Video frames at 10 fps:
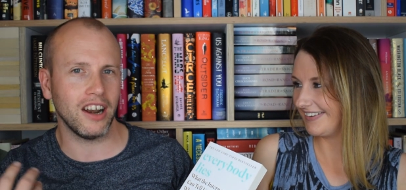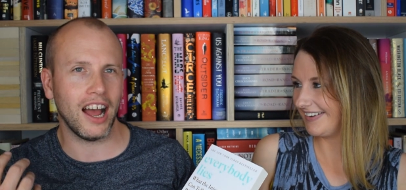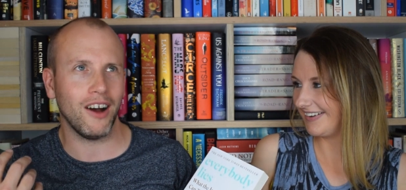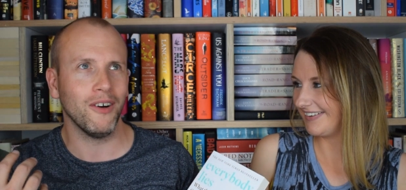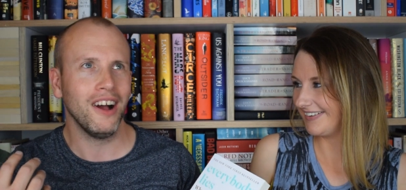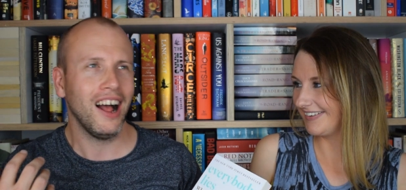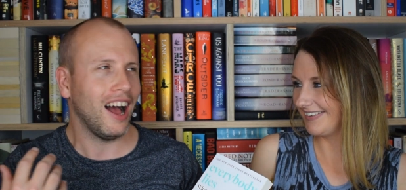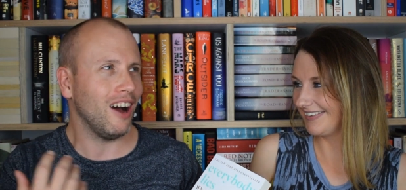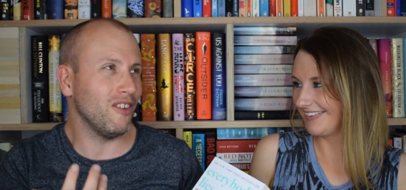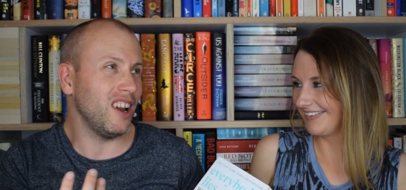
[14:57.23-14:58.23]
Speaker 1: and how
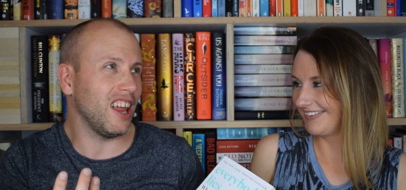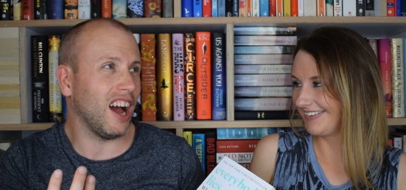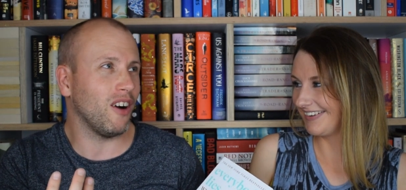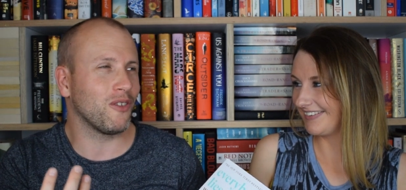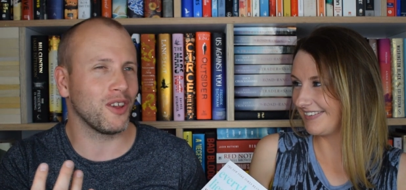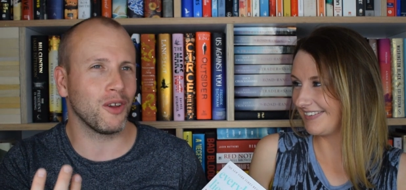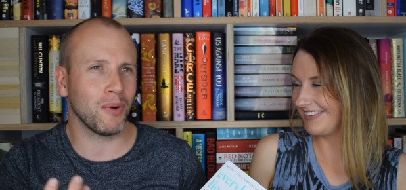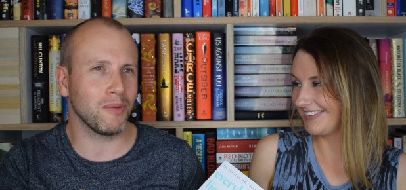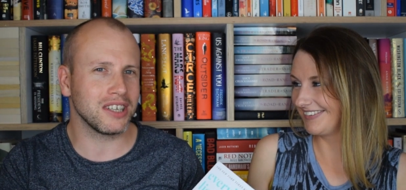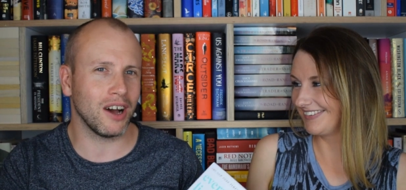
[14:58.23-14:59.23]
how really how you
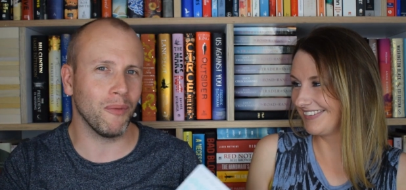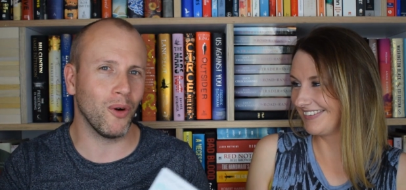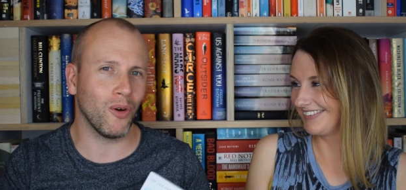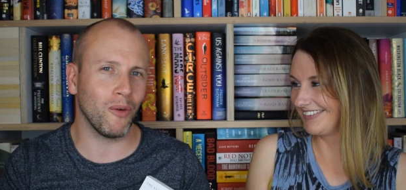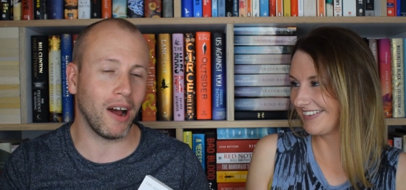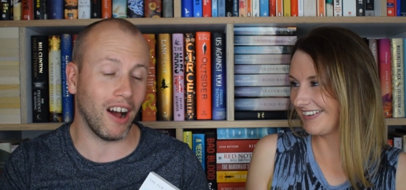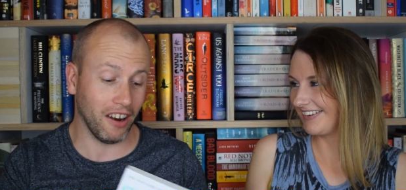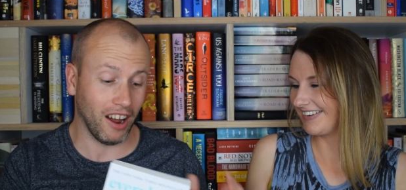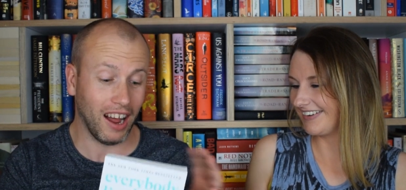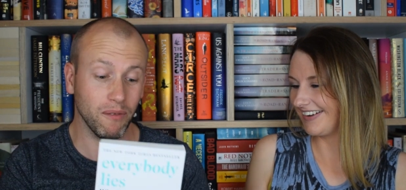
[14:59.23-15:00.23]
probably tell more about
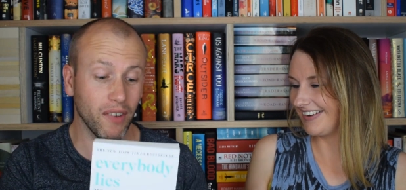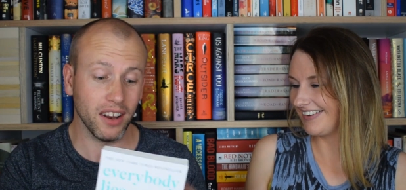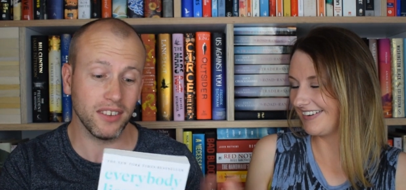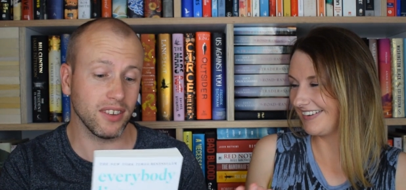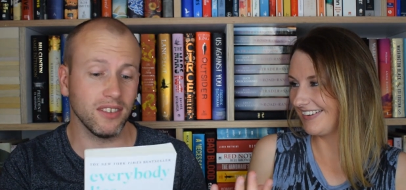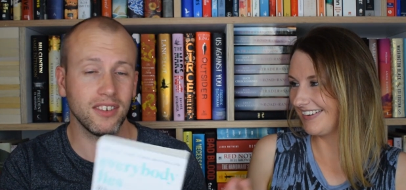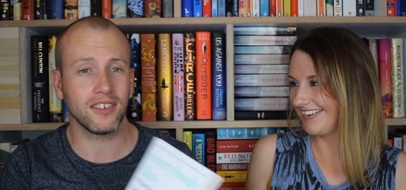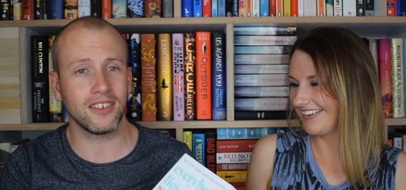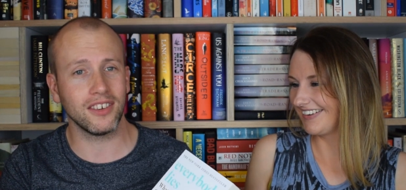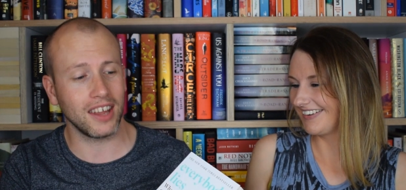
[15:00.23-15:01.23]
and I haven't read it so
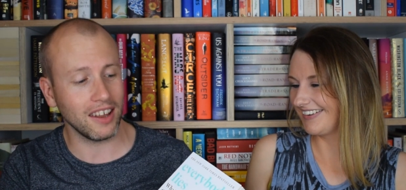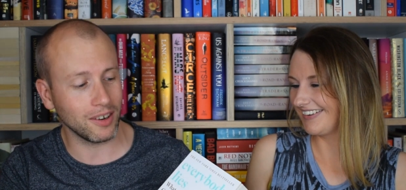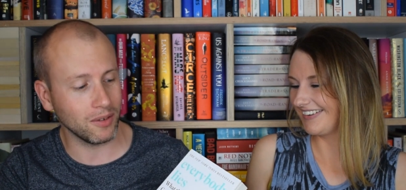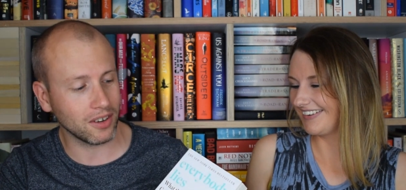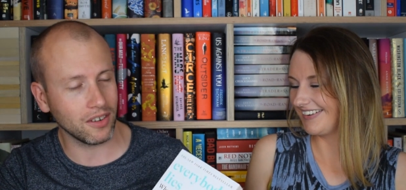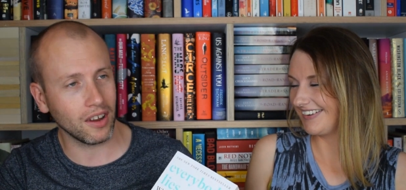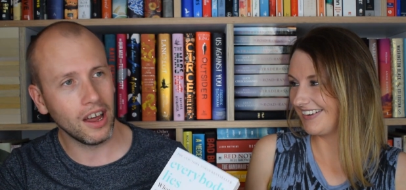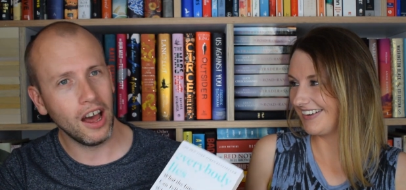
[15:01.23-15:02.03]
just just guessing what's going to say